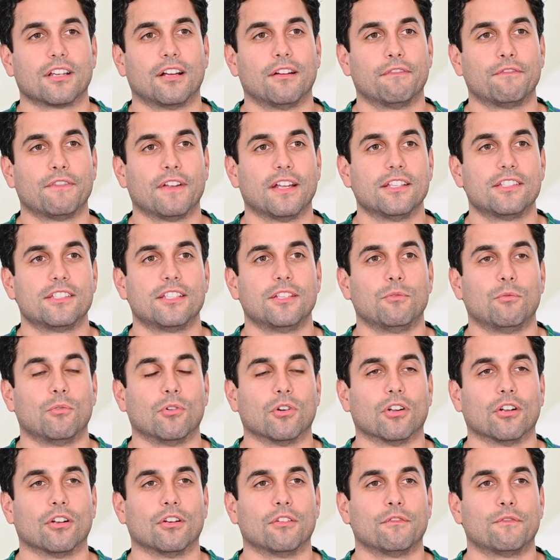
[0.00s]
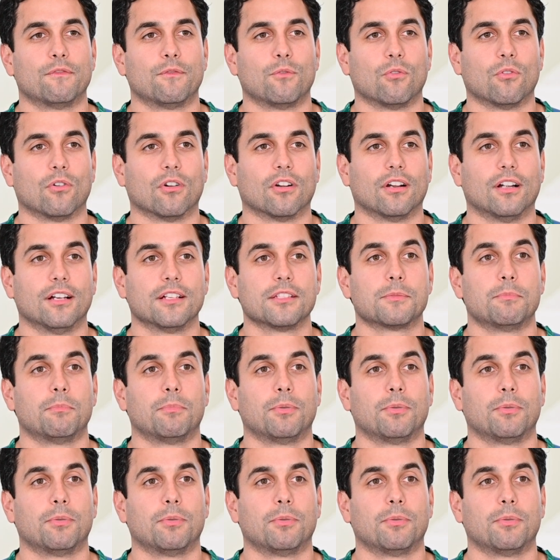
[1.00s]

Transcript: a fancy word for us